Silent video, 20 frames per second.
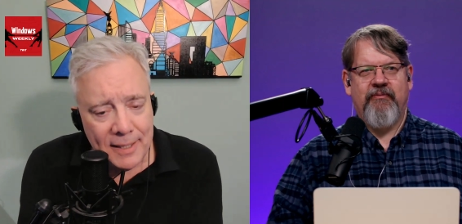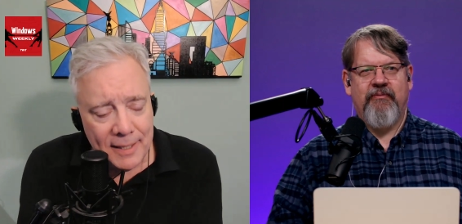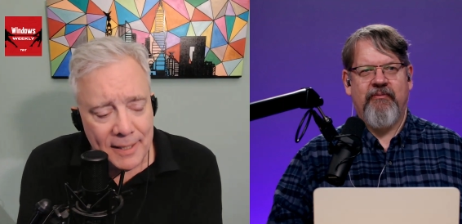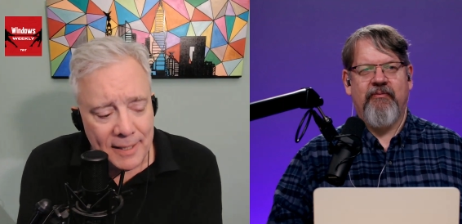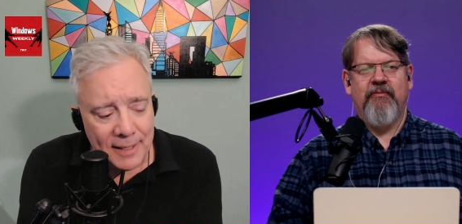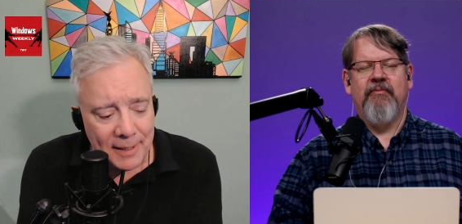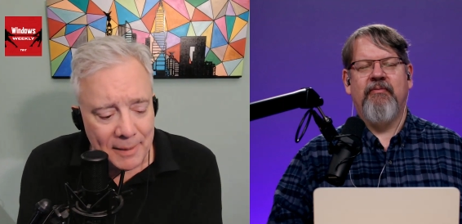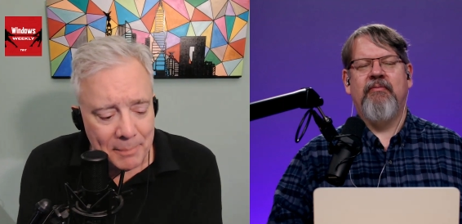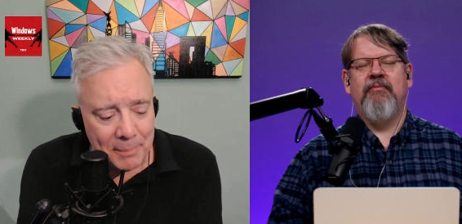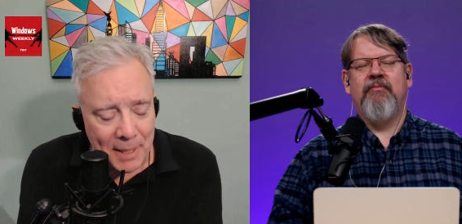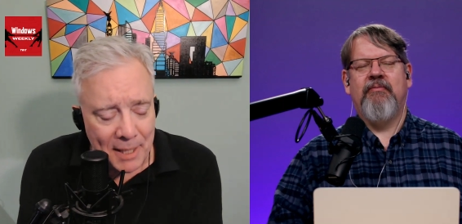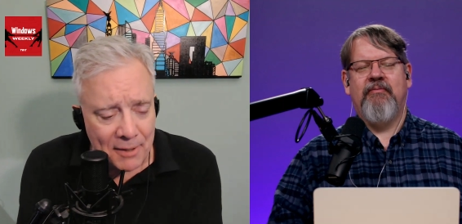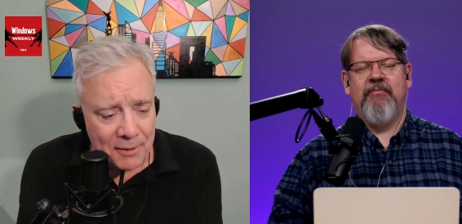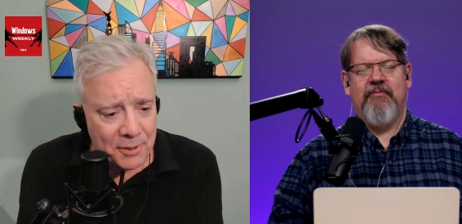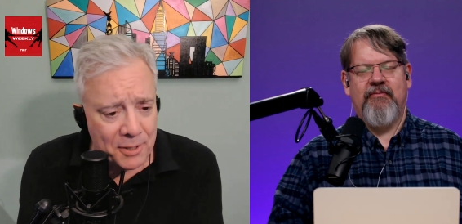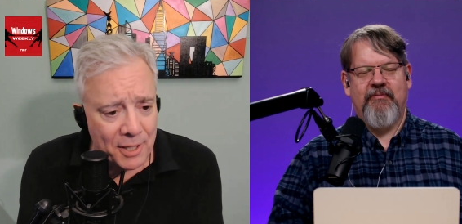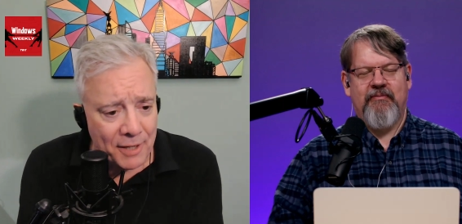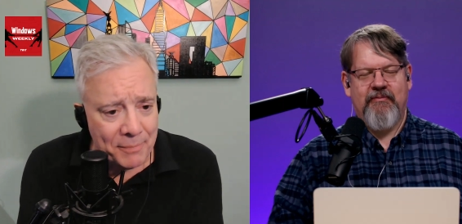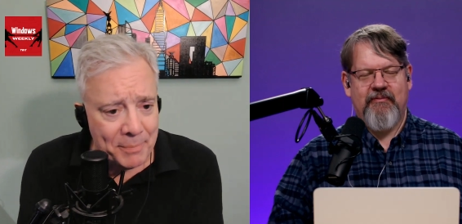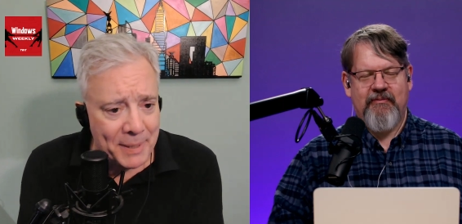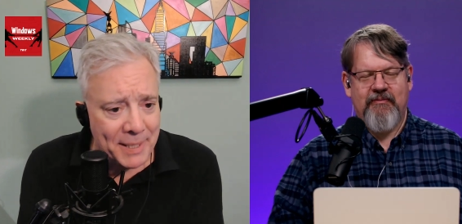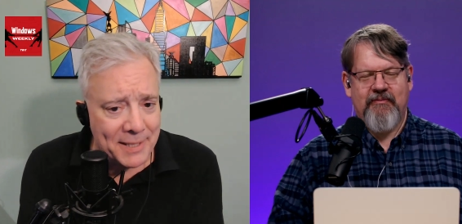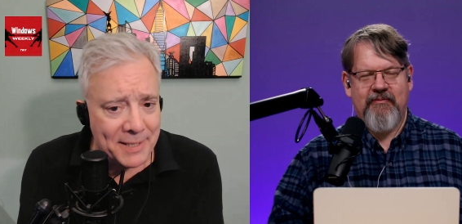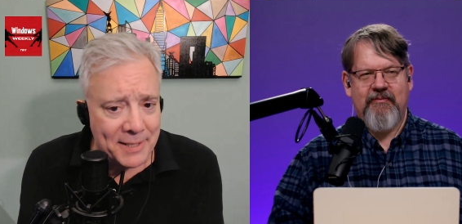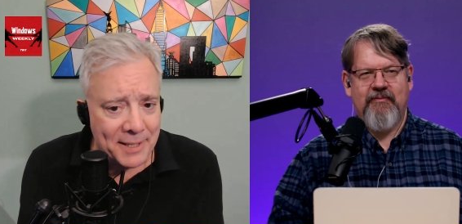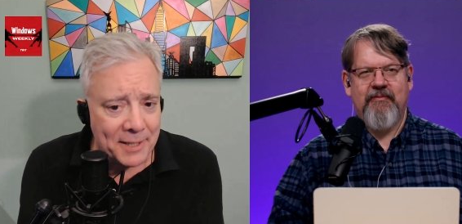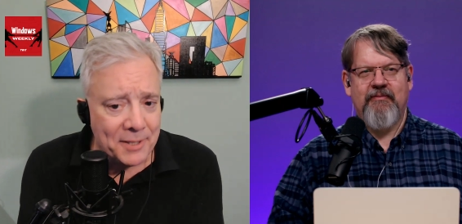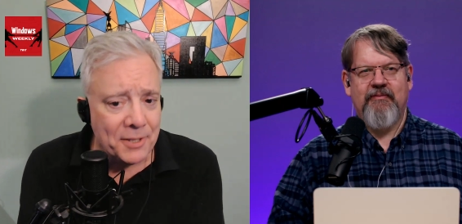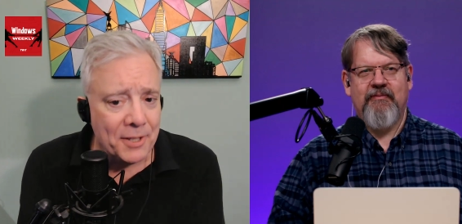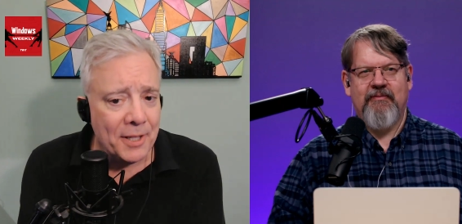Speaker 1: uh, mm-hmm. Uh, Microsoft made
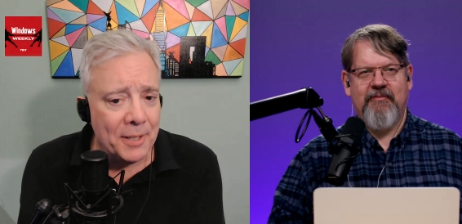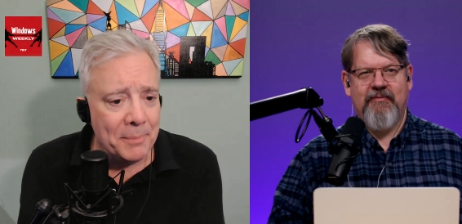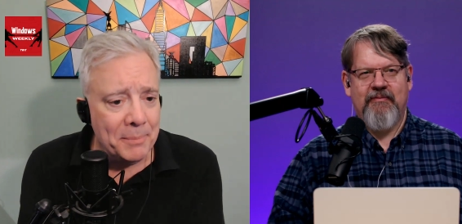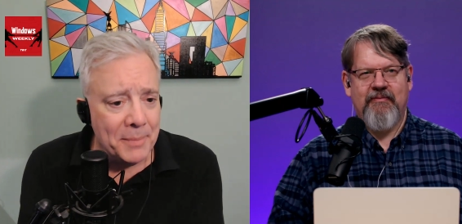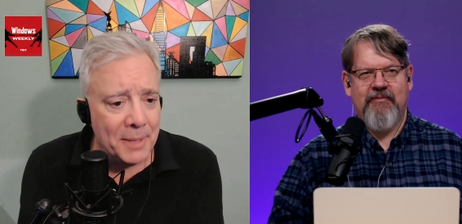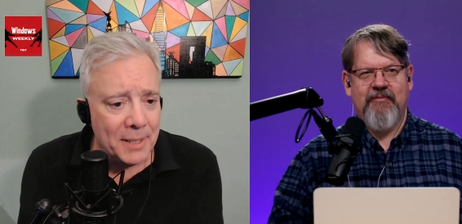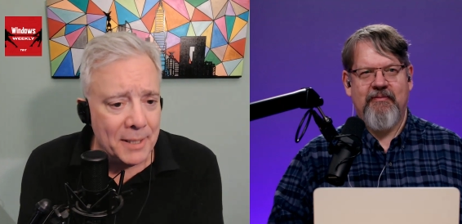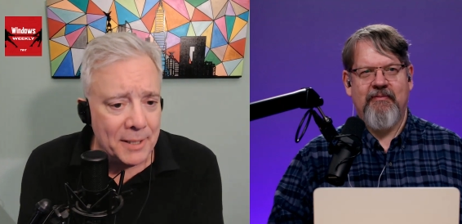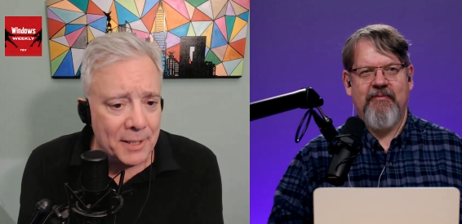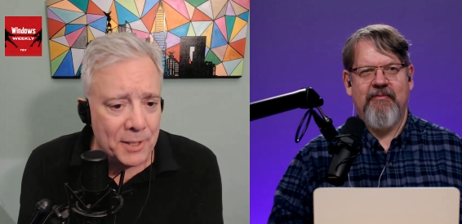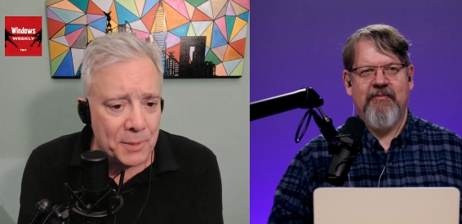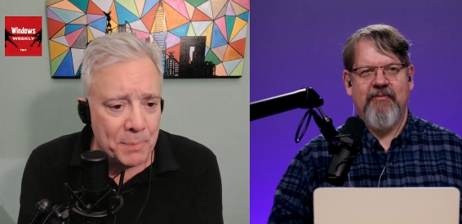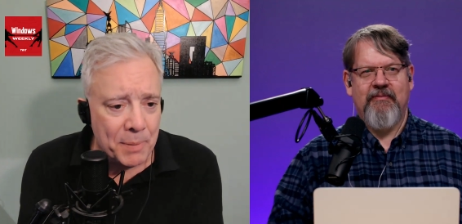six of them. Uh, its